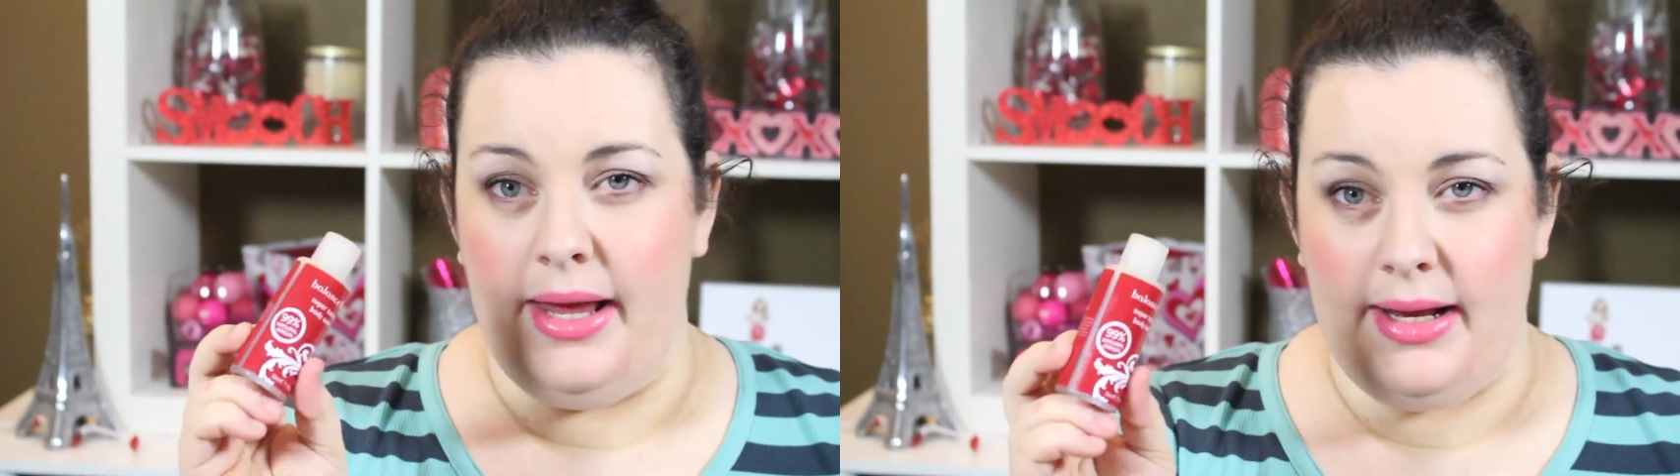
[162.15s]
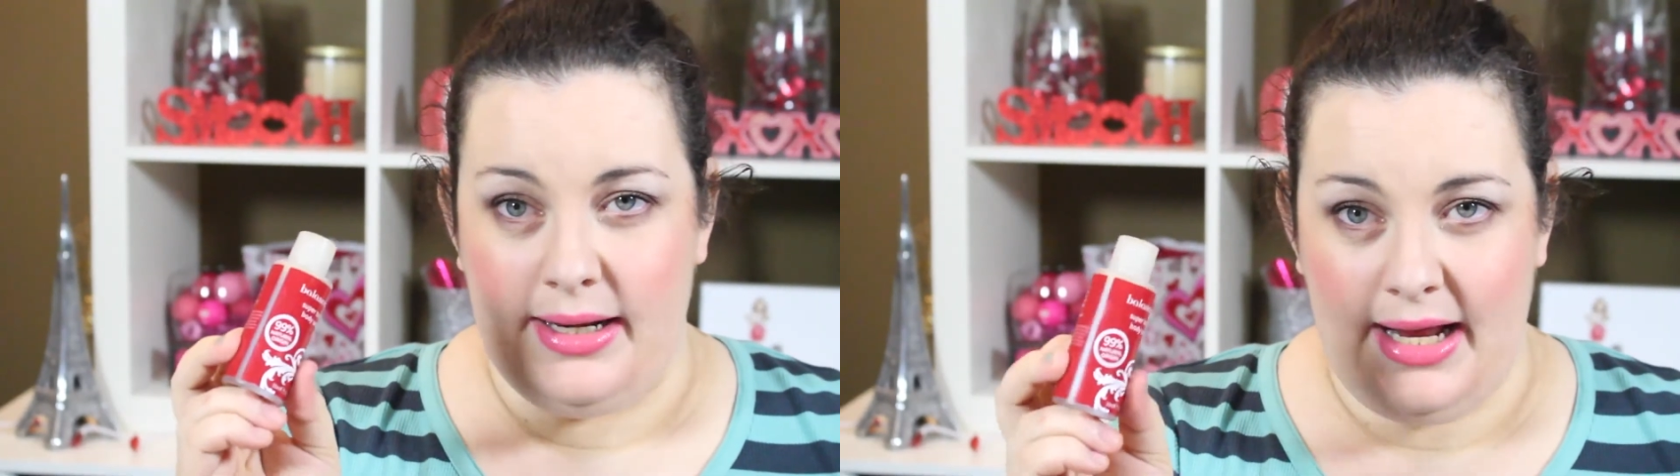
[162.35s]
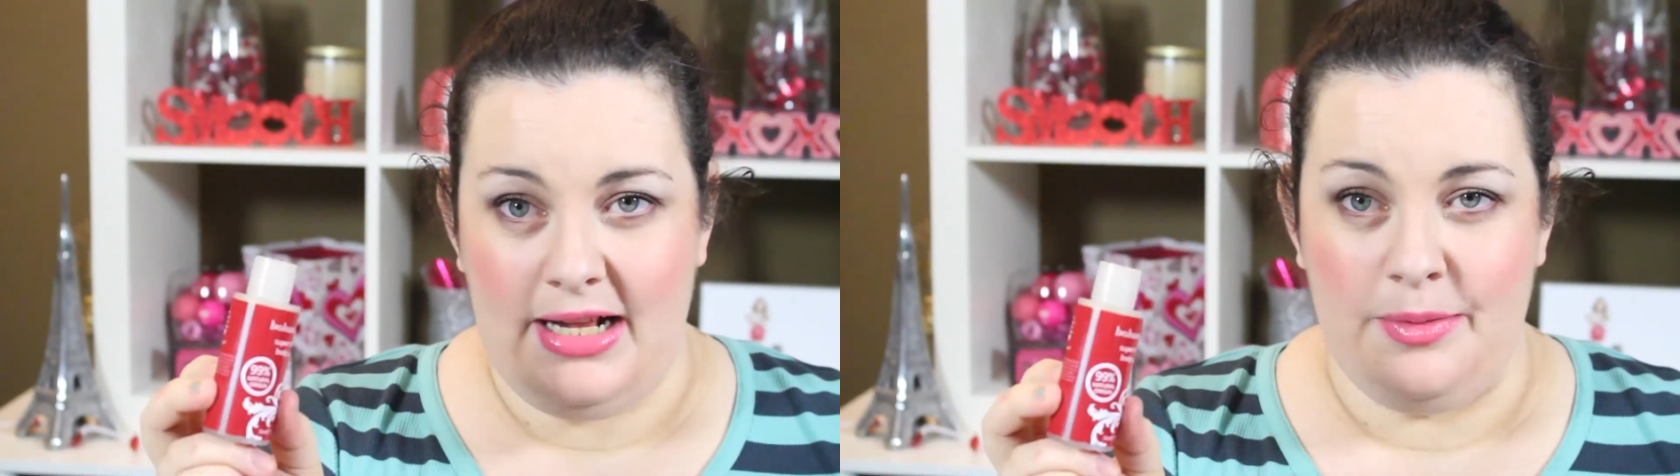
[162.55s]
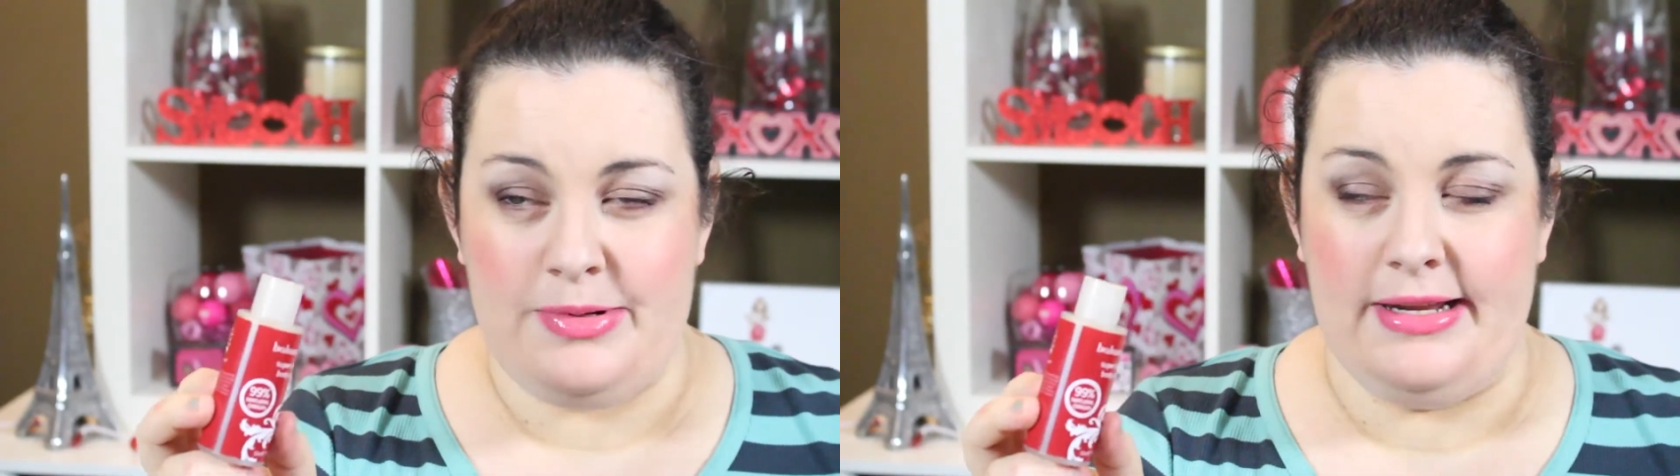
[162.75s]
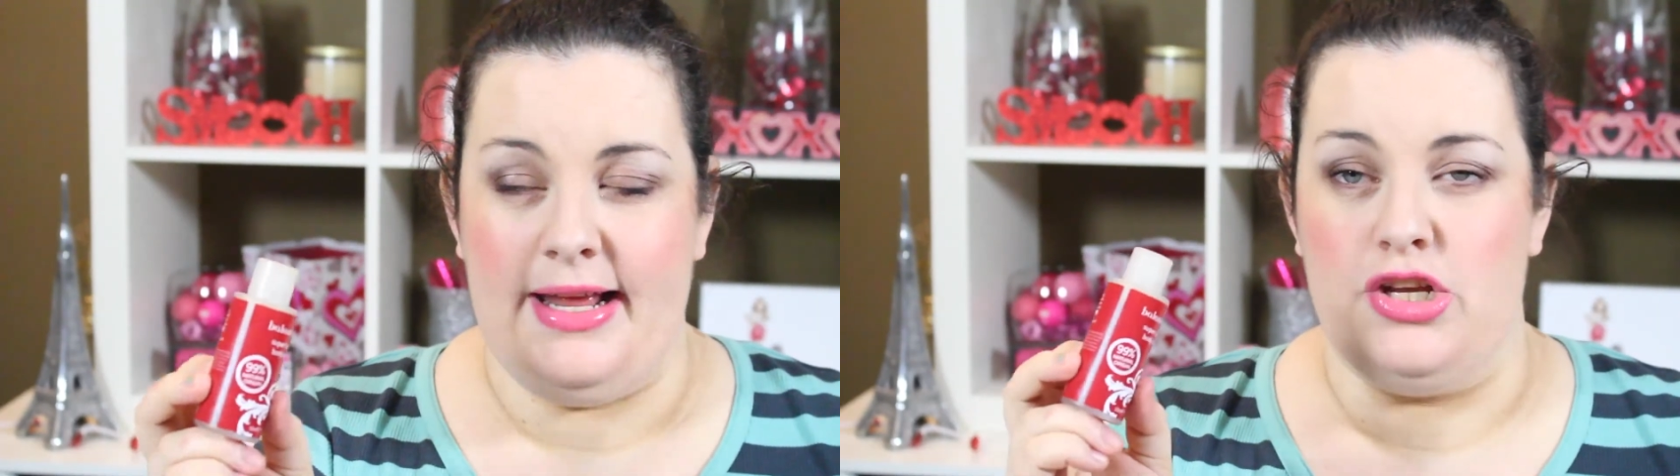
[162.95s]
like
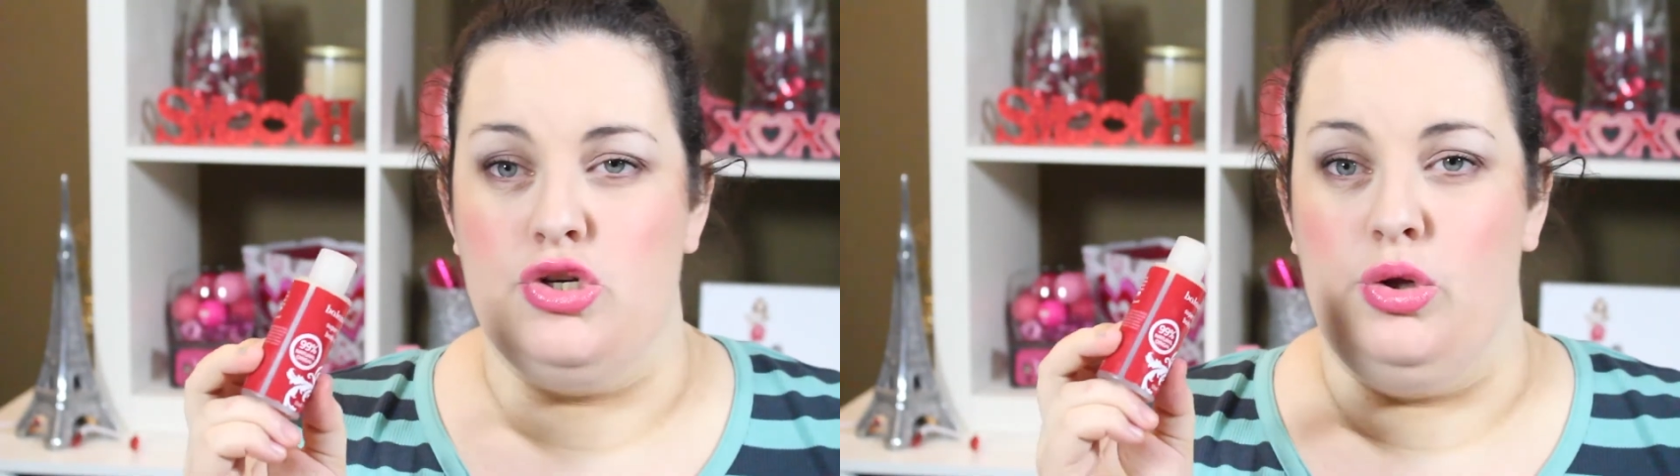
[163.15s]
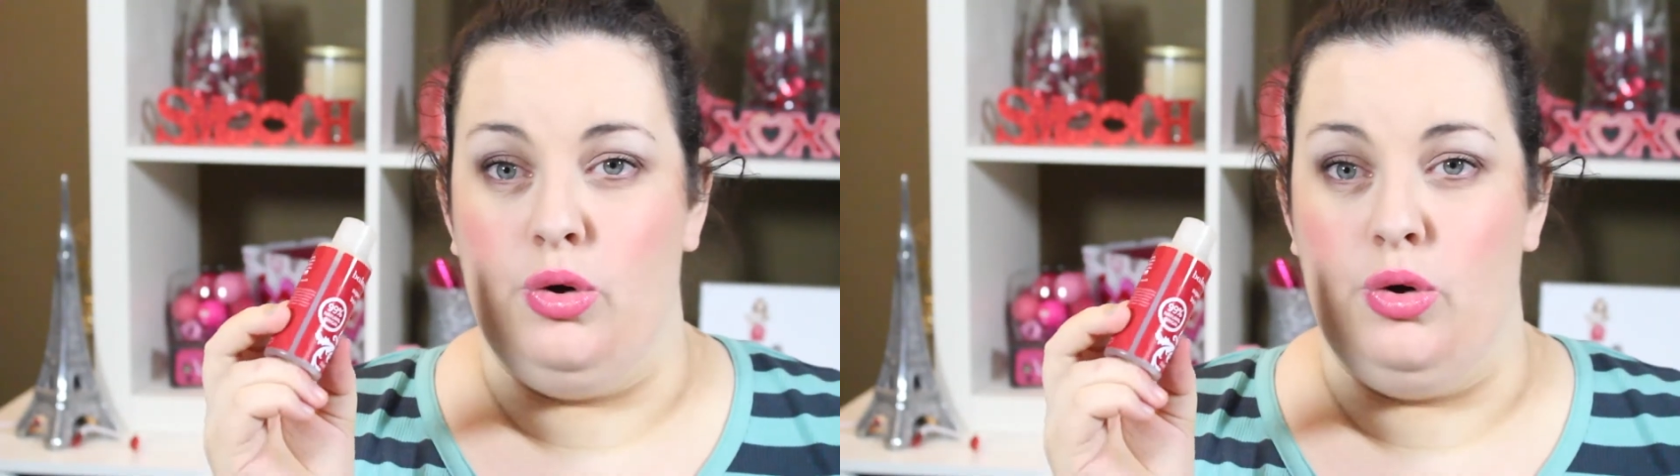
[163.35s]
99% natural